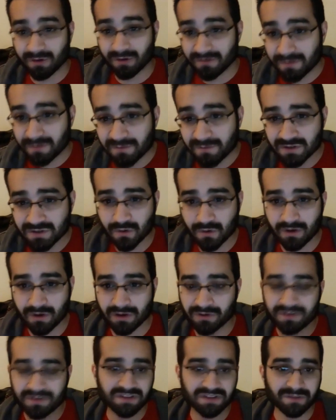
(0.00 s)
of inventory, or
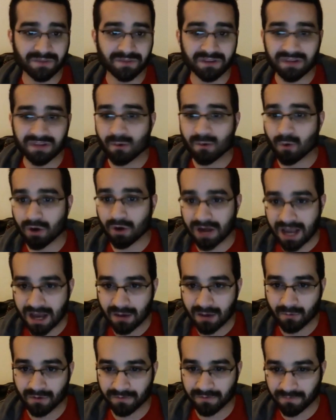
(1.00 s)
this is something they work
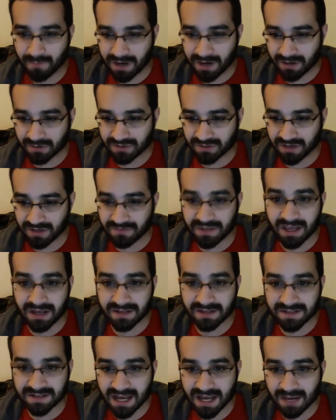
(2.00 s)
out with Microsoft ahead
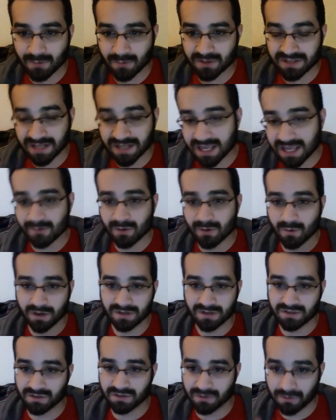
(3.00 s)
of time where it's like, hey, we want
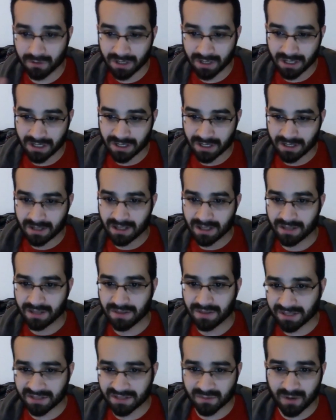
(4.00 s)
to do a
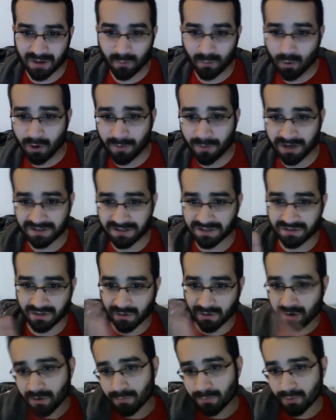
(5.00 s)
thing. That's why Walmart did
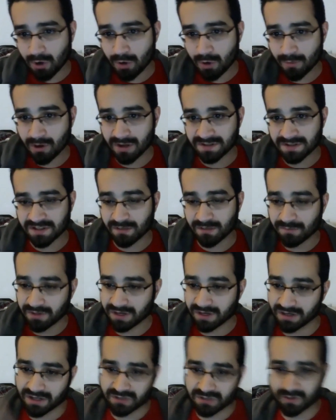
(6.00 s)
their own promo on
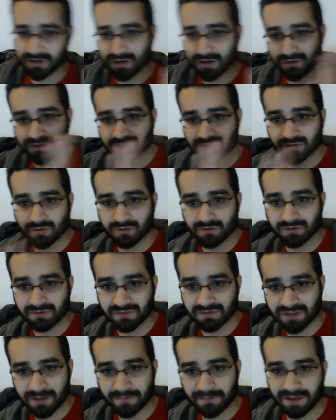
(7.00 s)
something, and that's why another store would do
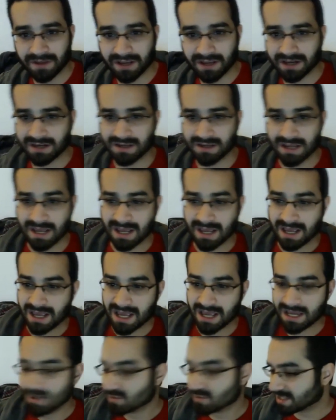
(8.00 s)
something. And he,
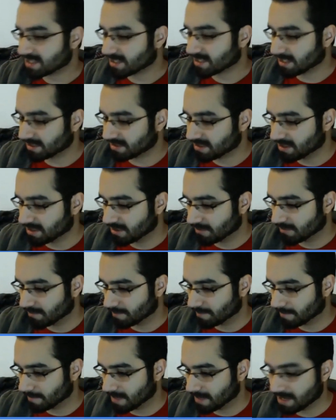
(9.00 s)
and he was saying, like, you know,
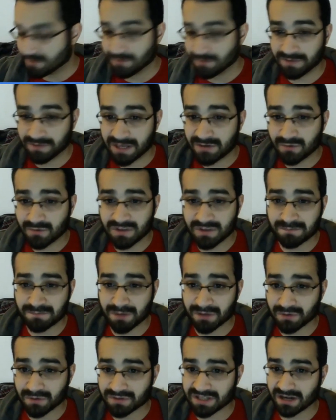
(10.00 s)
and they do these
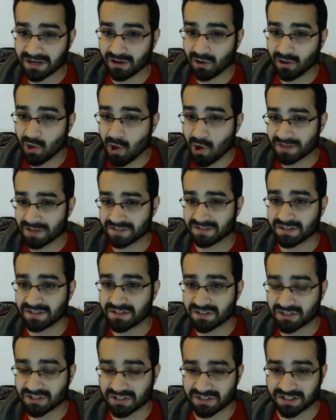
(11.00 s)
bundles at a loss. This
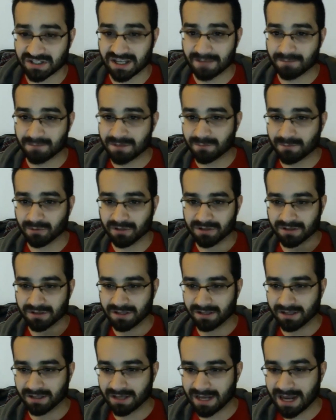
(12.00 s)
is just to get people in,
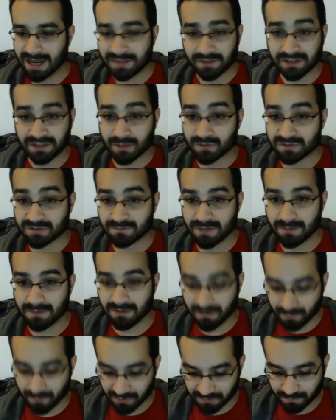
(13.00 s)
in like, and I thought that was maybe
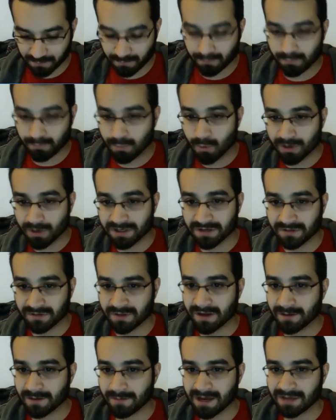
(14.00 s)
the most poignant
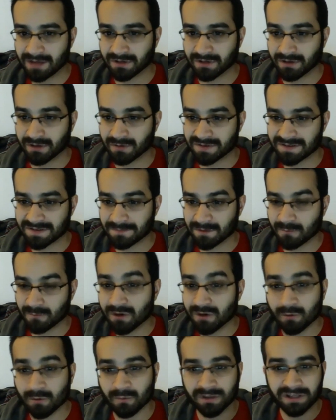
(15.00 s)
thing about there, and something we
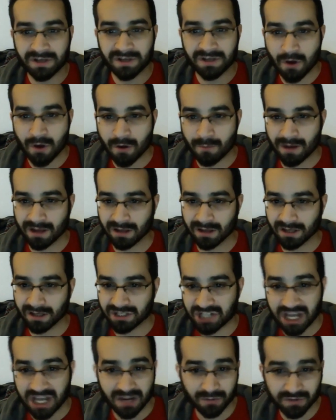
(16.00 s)
don't really know about, like
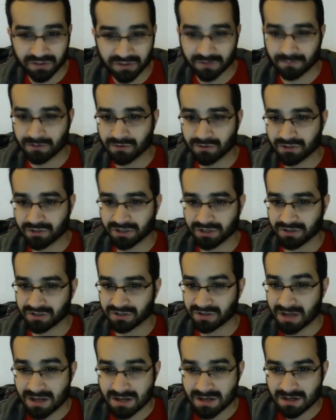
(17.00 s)
channel distribution and
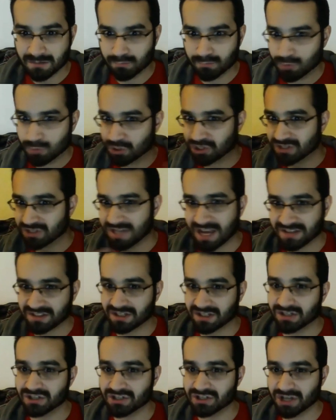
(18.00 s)
just
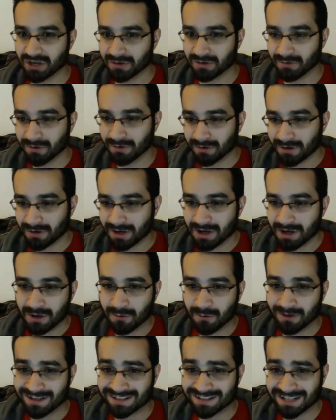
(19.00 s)
merchandising in general,
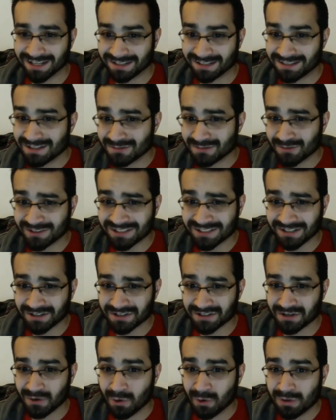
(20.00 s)
where he's like, these retailers
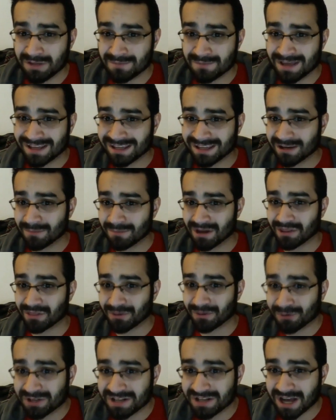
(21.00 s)
are only making about
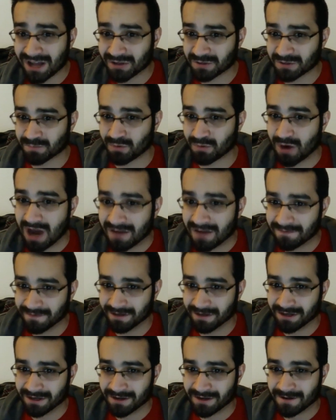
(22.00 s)
thirty dollars profit